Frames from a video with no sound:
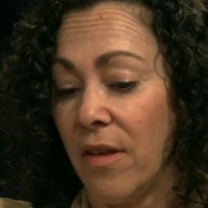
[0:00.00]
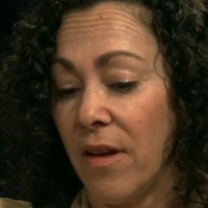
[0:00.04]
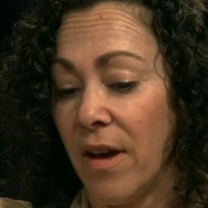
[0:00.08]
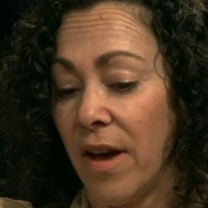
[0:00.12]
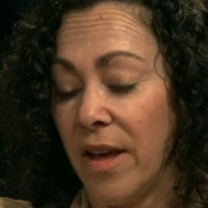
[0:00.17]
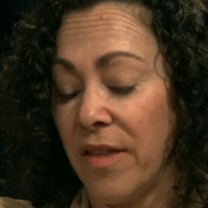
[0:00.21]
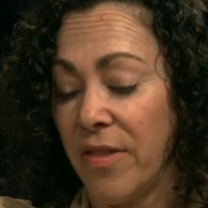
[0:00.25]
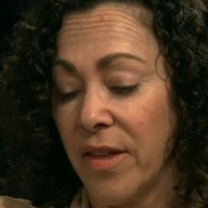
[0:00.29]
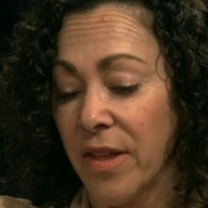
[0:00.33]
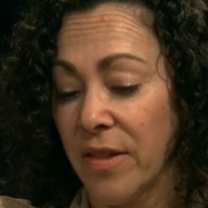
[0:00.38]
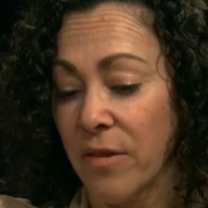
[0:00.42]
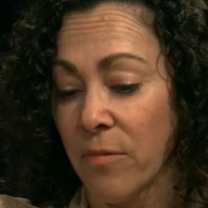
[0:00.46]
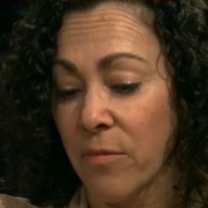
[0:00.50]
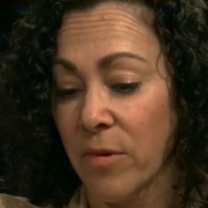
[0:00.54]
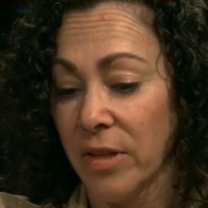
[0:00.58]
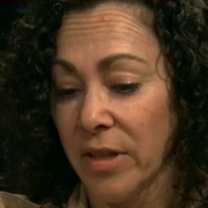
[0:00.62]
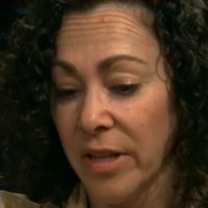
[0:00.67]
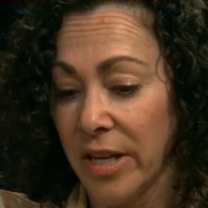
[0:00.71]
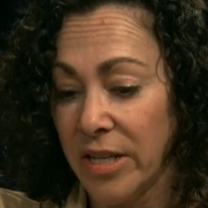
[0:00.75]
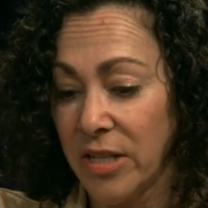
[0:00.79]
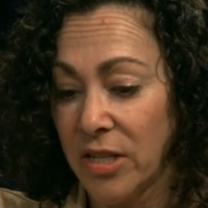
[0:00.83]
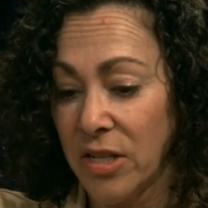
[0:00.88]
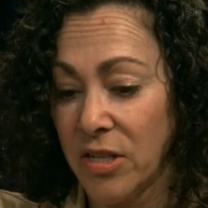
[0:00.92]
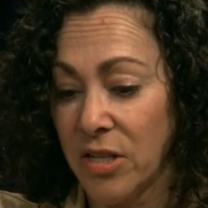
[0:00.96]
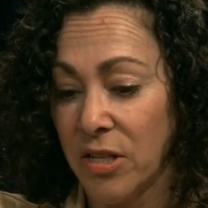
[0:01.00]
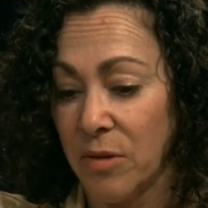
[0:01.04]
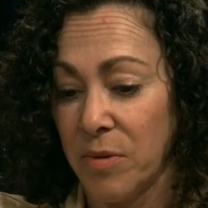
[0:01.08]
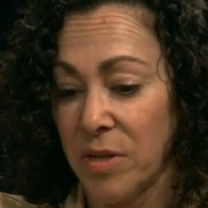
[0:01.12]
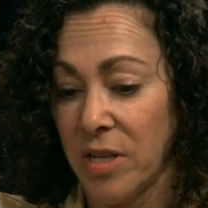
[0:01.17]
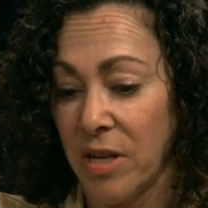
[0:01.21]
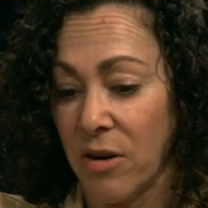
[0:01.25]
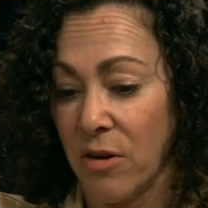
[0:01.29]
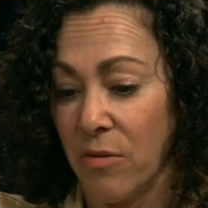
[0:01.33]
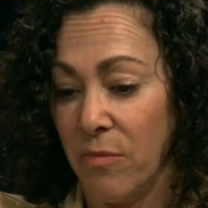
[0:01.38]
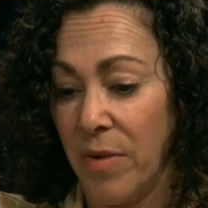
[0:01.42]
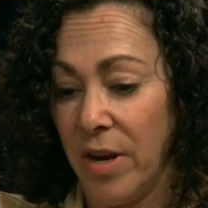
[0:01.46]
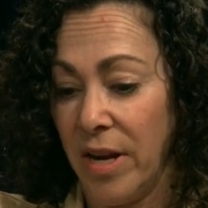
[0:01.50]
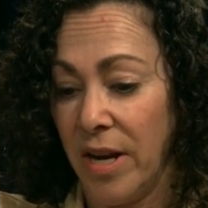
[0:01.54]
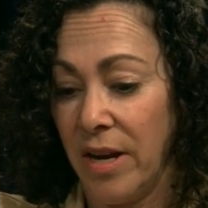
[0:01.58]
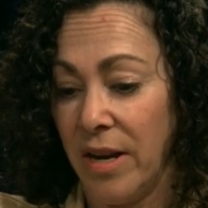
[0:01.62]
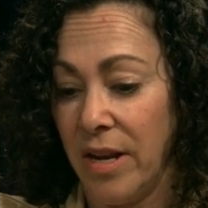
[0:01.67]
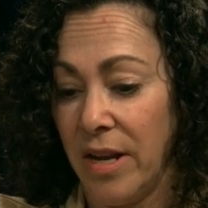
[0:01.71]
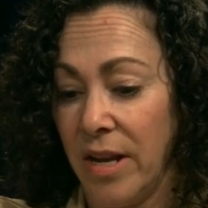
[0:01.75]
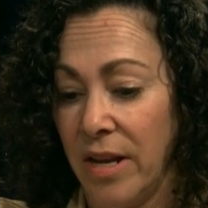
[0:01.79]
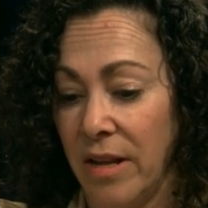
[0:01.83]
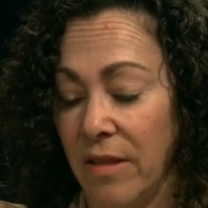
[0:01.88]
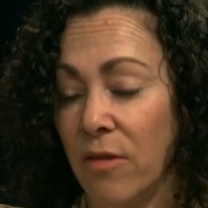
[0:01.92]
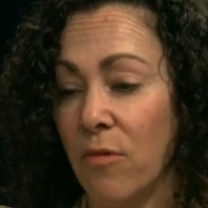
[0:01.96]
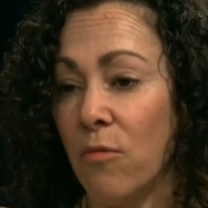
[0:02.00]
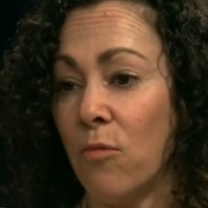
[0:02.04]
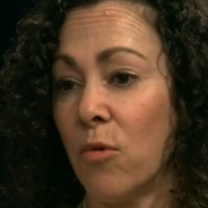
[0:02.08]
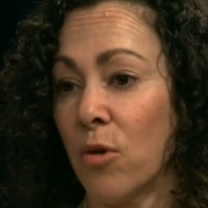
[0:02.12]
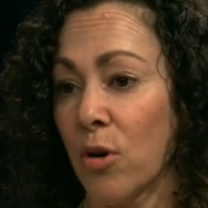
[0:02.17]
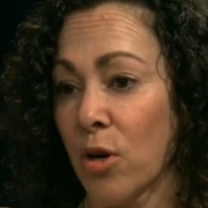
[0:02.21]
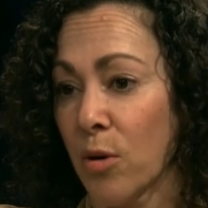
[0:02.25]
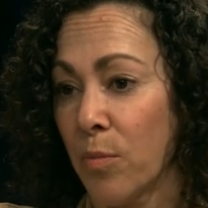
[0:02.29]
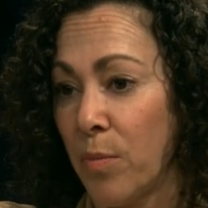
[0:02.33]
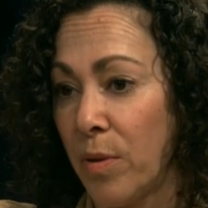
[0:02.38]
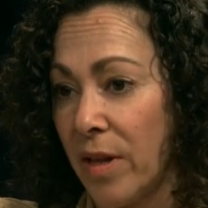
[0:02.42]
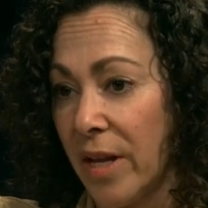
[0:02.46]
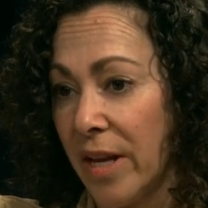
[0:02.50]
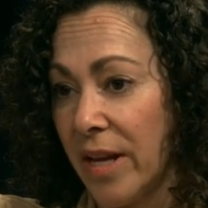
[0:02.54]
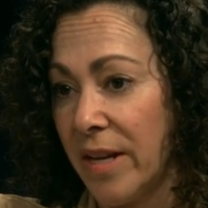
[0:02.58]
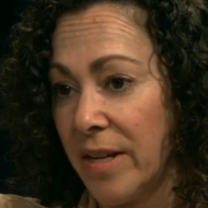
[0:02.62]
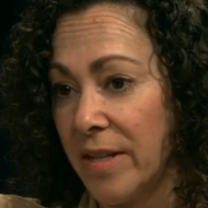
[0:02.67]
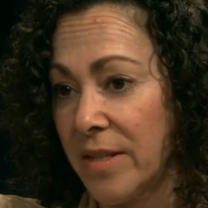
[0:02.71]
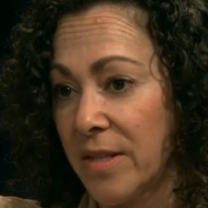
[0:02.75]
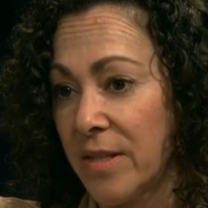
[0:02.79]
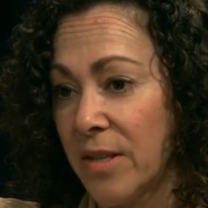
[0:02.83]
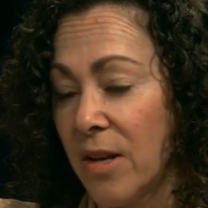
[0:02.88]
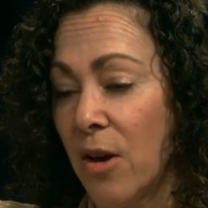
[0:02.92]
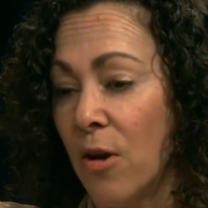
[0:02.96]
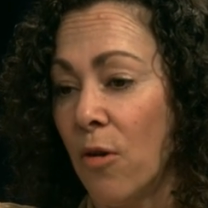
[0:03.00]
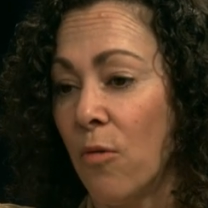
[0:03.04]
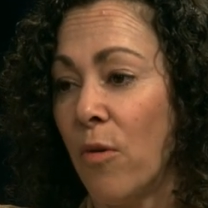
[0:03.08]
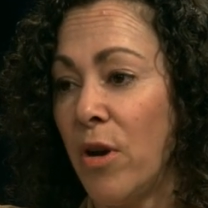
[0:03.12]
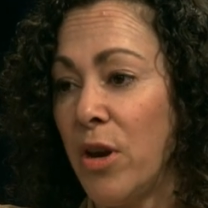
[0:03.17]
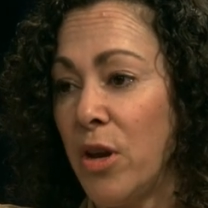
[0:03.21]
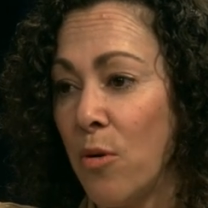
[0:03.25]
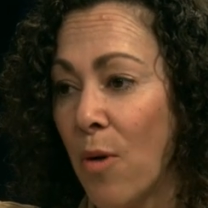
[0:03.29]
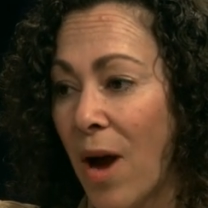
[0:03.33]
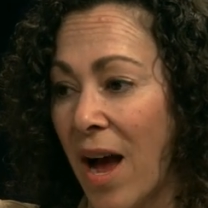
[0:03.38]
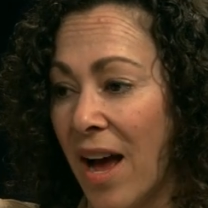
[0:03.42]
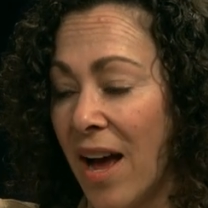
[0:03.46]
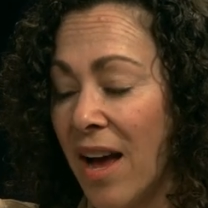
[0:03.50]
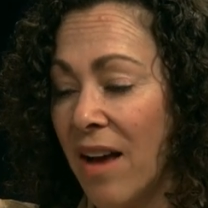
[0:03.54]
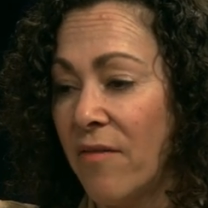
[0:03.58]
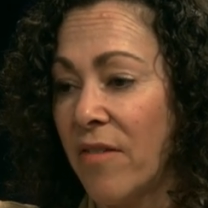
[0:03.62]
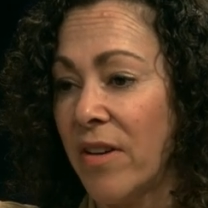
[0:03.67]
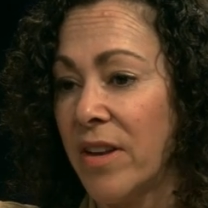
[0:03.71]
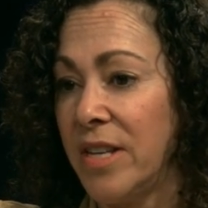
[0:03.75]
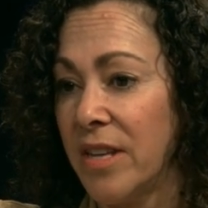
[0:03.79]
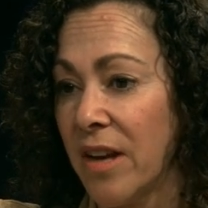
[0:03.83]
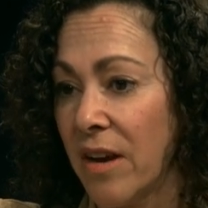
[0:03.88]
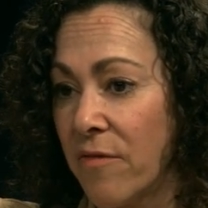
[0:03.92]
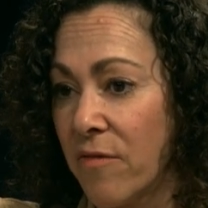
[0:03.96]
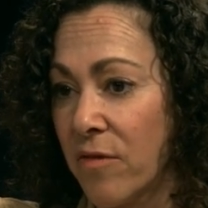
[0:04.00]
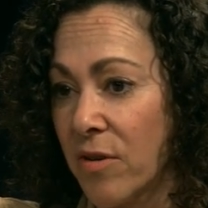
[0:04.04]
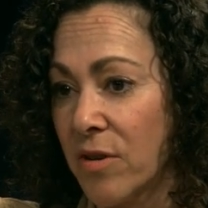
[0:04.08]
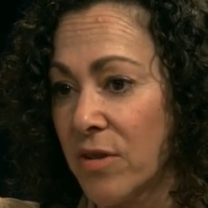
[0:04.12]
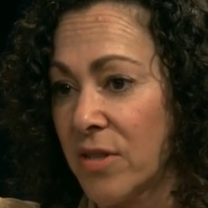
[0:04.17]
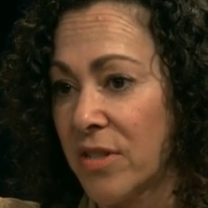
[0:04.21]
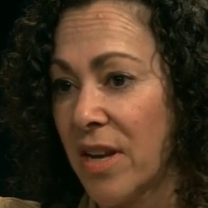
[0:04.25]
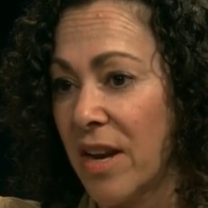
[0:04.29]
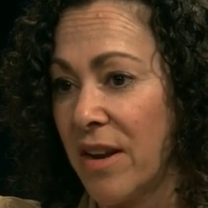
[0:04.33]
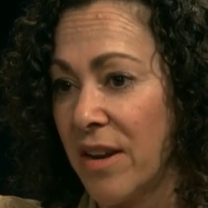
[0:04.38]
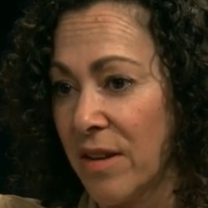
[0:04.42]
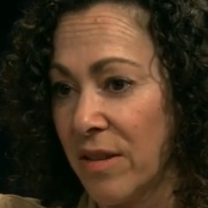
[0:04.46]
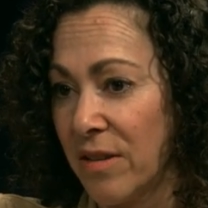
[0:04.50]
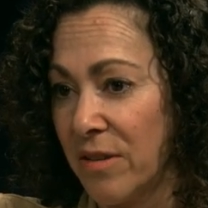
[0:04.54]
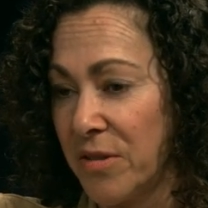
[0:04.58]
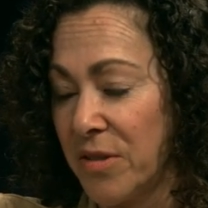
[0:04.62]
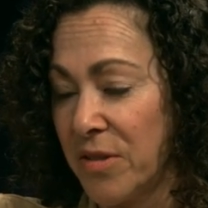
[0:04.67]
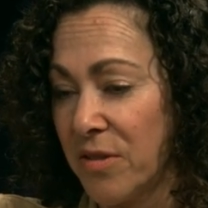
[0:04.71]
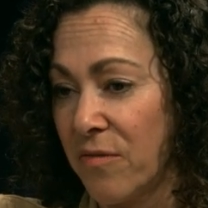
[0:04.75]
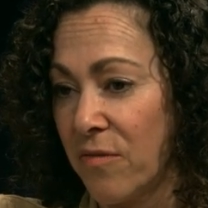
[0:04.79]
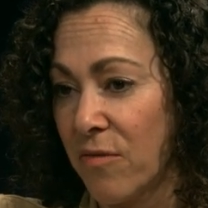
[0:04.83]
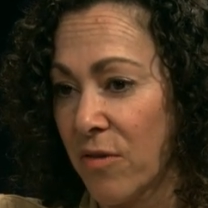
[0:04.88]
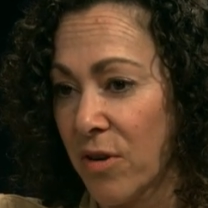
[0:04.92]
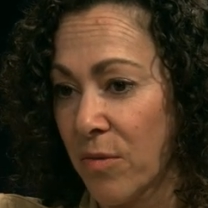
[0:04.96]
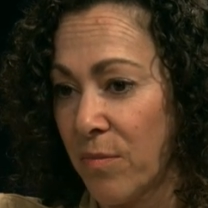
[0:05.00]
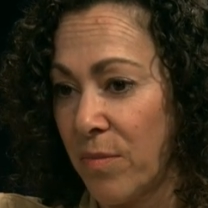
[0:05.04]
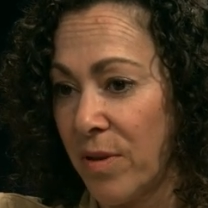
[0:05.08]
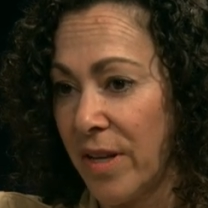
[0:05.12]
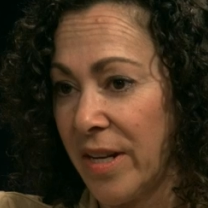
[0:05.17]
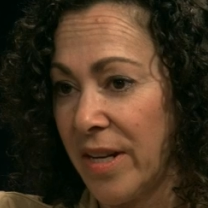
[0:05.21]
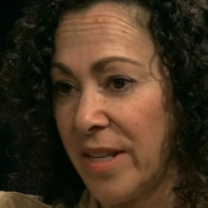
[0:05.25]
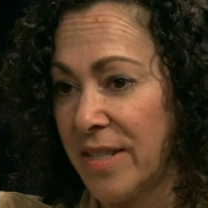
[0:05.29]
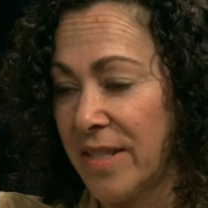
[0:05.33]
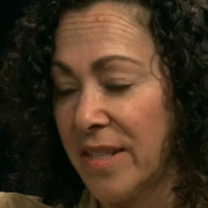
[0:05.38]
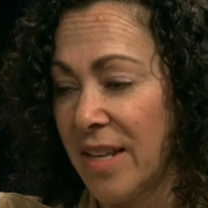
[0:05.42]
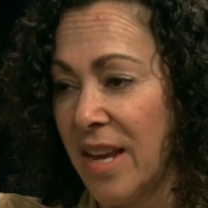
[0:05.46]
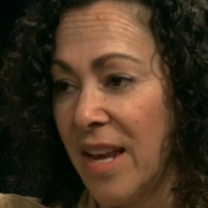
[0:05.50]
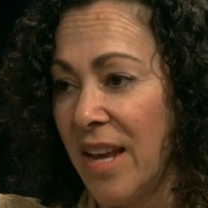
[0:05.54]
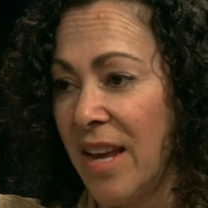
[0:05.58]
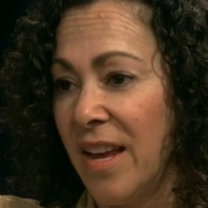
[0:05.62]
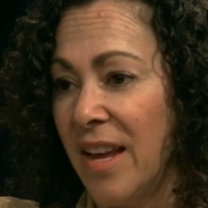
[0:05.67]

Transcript: I think the relationships that are made in the workplace when you have a diverse and inclusive workplace